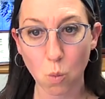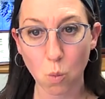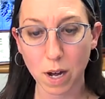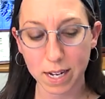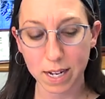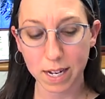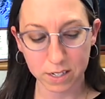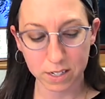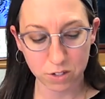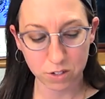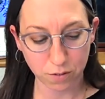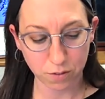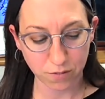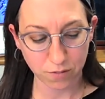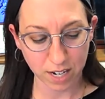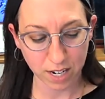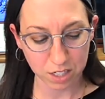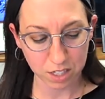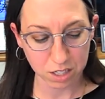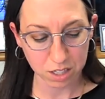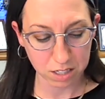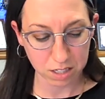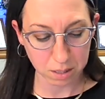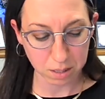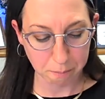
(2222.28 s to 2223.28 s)

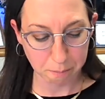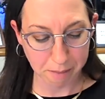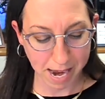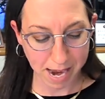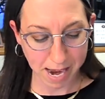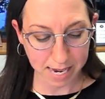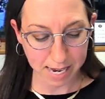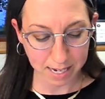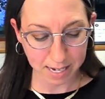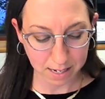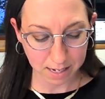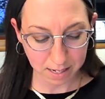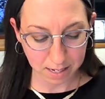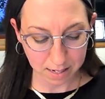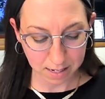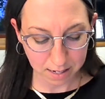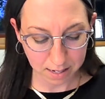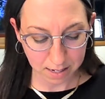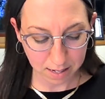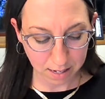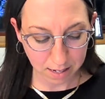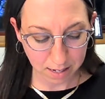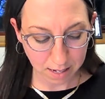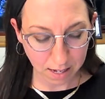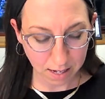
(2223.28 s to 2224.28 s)
intervention to make.
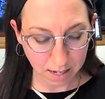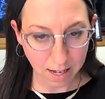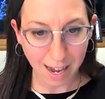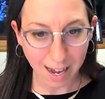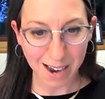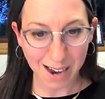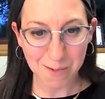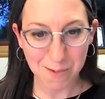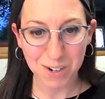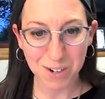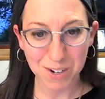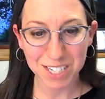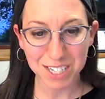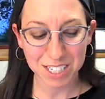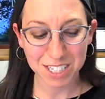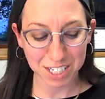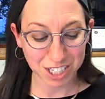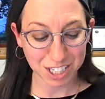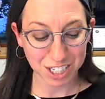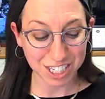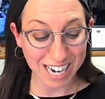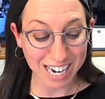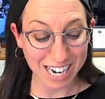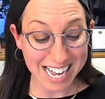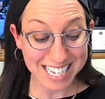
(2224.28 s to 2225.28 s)
I want to
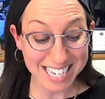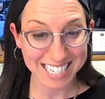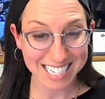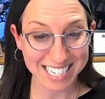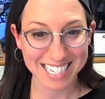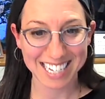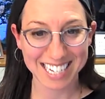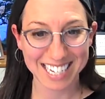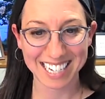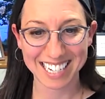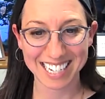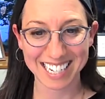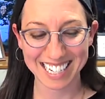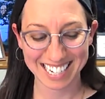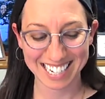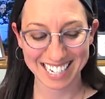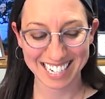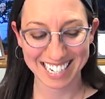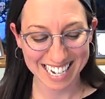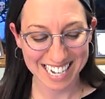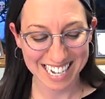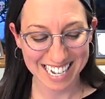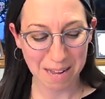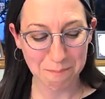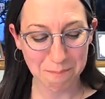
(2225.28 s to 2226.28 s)
suggest
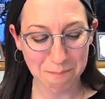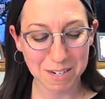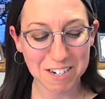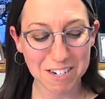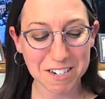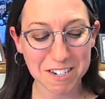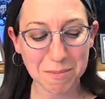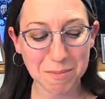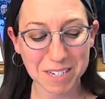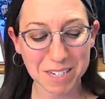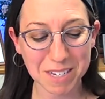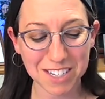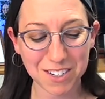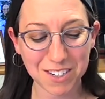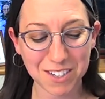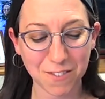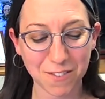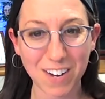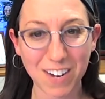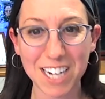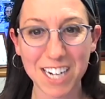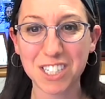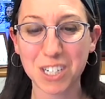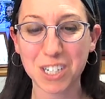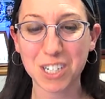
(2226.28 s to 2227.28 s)
that Miriam's
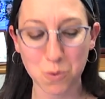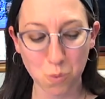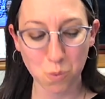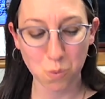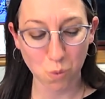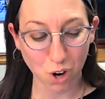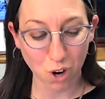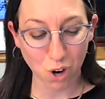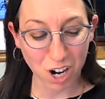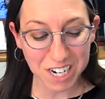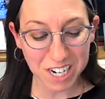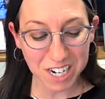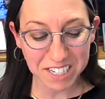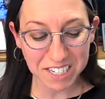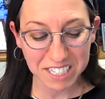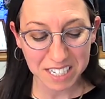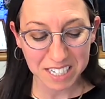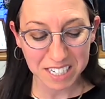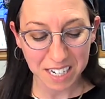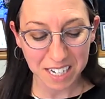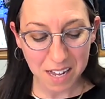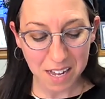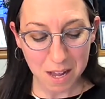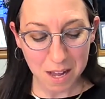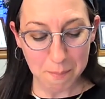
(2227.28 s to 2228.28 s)
intervention worked
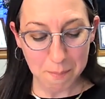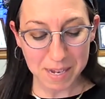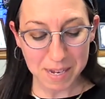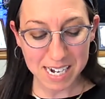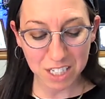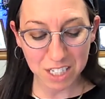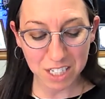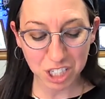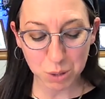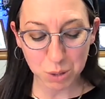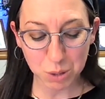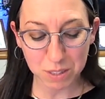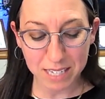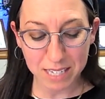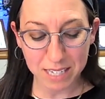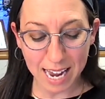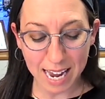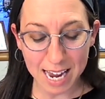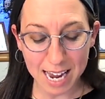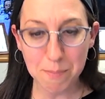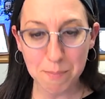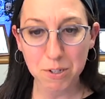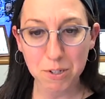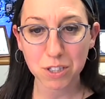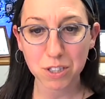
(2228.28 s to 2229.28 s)
because she was
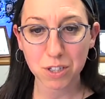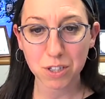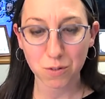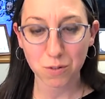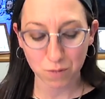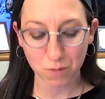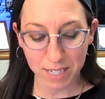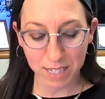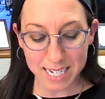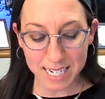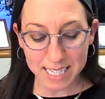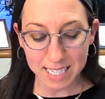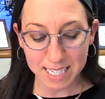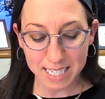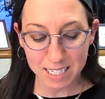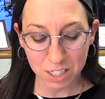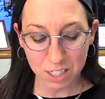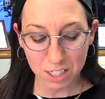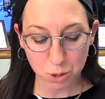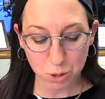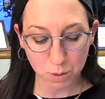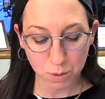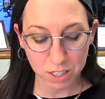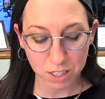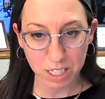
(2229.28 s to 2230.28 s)
able to read the
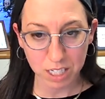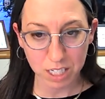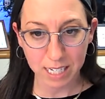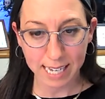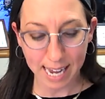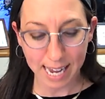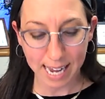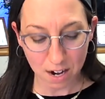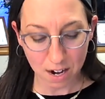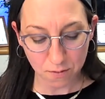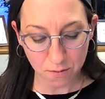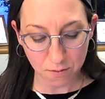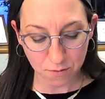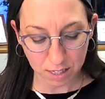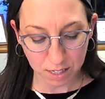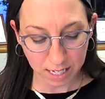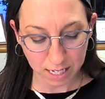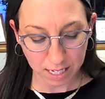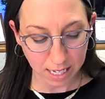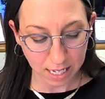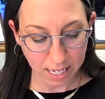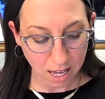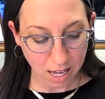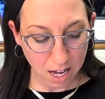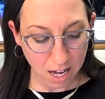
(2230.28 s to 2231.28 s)
situation
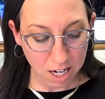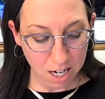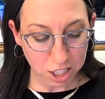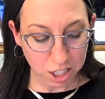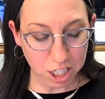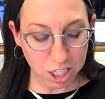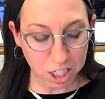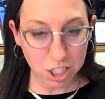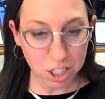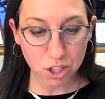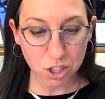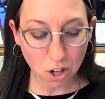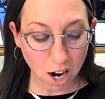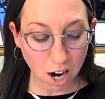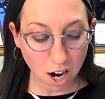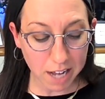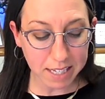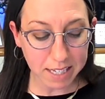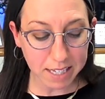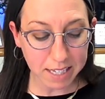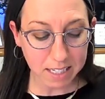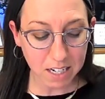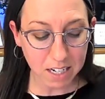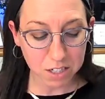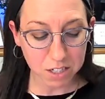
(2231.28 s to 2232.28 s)
carefully. She saw
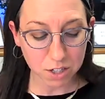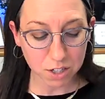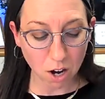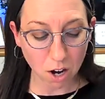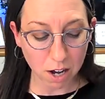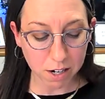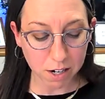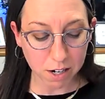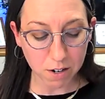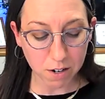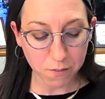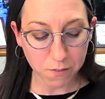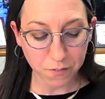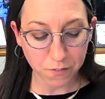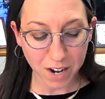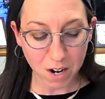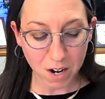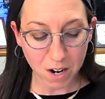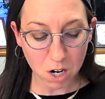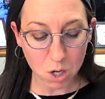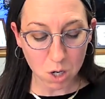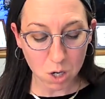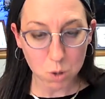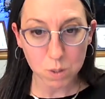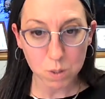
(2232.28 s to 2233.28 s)
that the daughter of
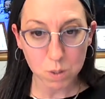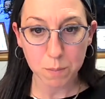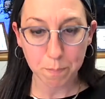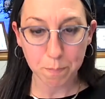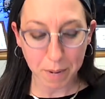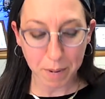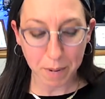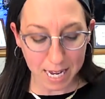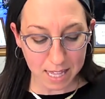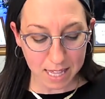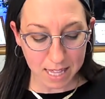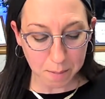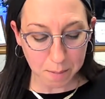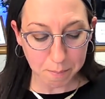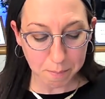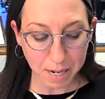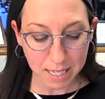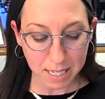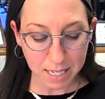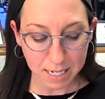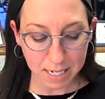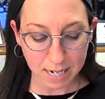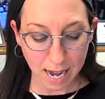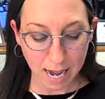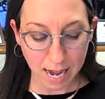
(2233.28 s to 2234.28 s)
Pharaoh, who was bathing by
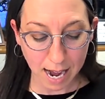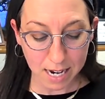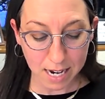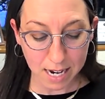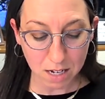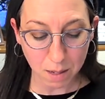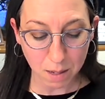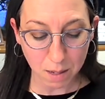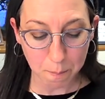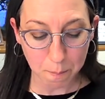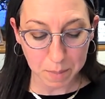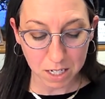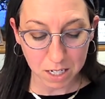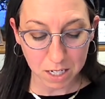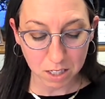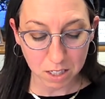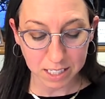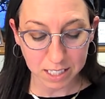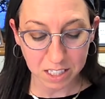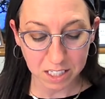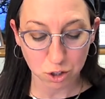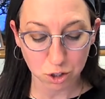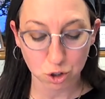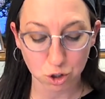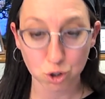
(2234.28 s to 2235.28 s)
the Nile and merely
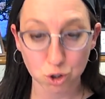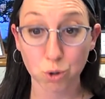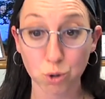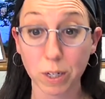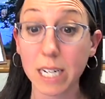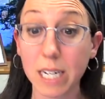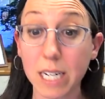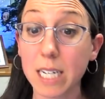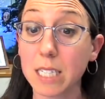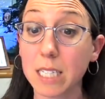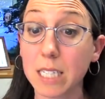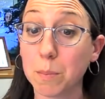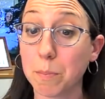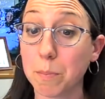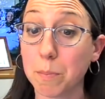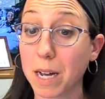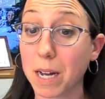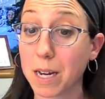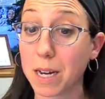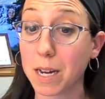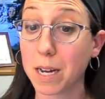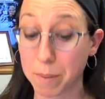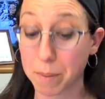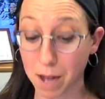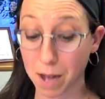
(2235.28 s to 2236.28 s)
intrigued by
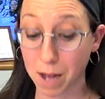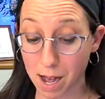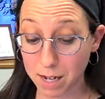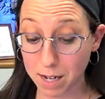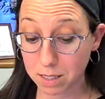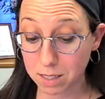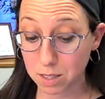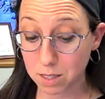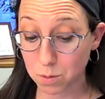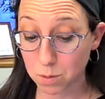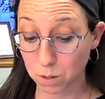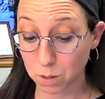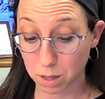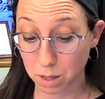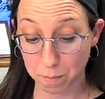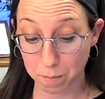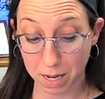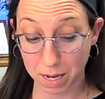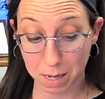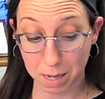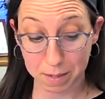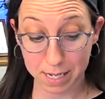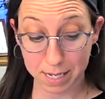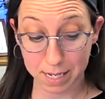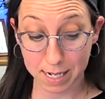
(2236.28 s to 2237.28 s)
a box with a
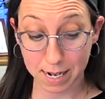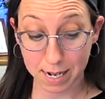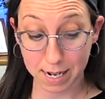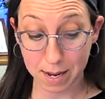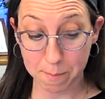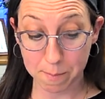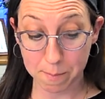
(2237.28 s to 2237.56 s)
baby in it,